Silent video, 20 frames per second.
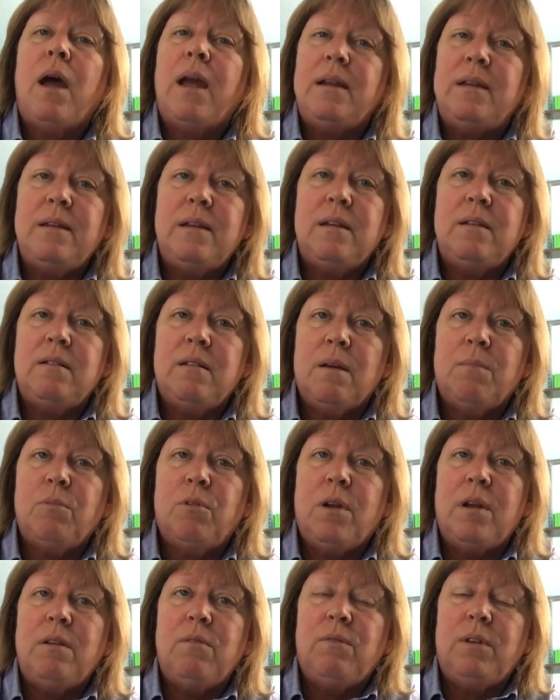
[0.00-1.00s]
idea to
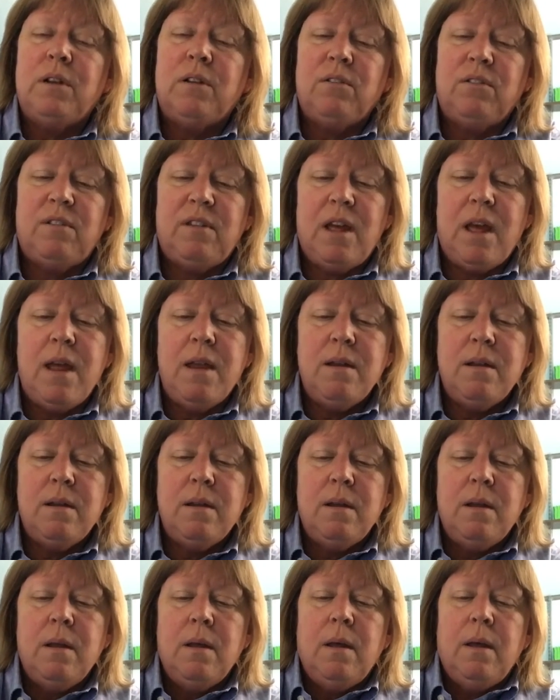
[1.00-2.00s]
upgrade to Windows 10.
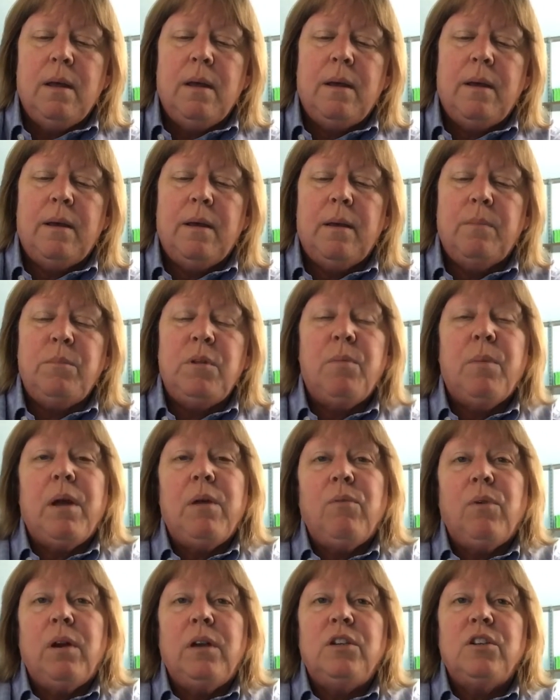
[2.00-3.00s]
You might want to